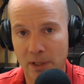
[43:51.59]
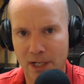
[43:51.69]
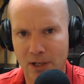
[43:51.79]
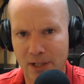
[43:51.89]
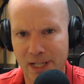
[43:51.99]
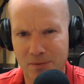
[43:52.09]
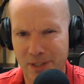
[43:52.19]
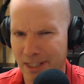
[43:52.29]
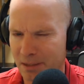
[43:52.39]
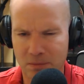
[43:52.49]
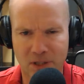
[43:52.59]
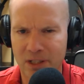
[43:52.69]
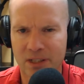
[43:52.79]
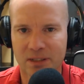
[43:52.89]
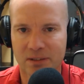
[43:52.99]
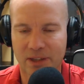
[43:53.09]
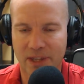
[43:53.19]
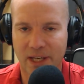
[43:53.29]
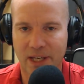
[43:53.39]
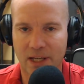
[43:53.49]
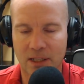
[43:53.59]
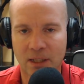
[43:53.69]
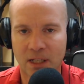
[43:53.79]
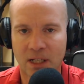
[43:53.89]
And here I am writing a book? What the hell?